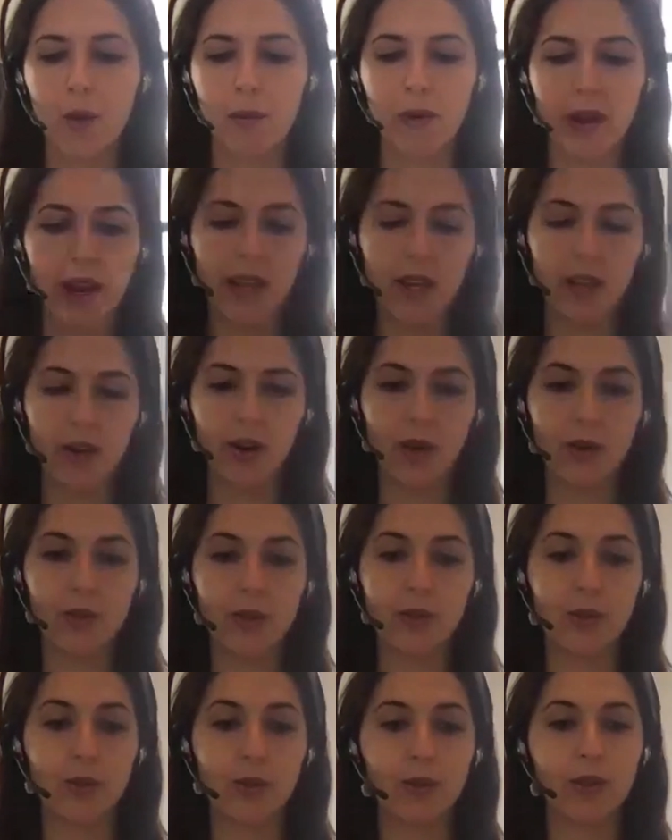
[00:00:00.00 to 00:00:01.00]
But I can
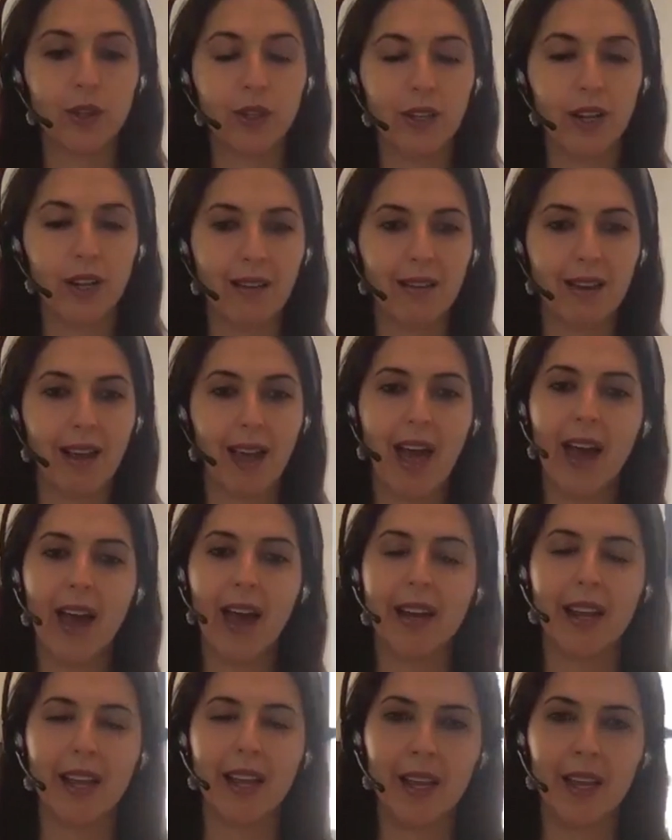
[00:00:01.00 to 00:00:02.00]
also learn how to
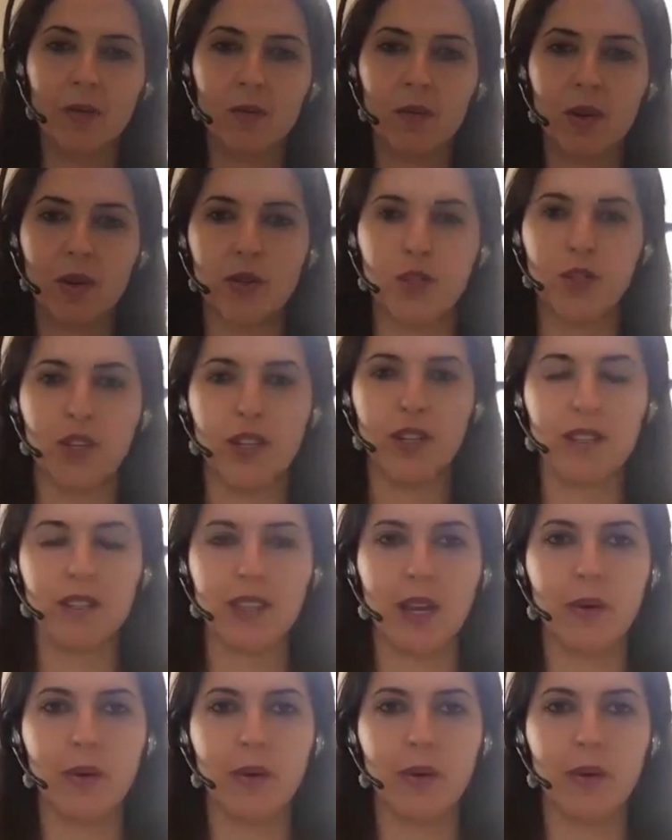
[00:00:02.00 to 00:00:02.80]
add in emotions,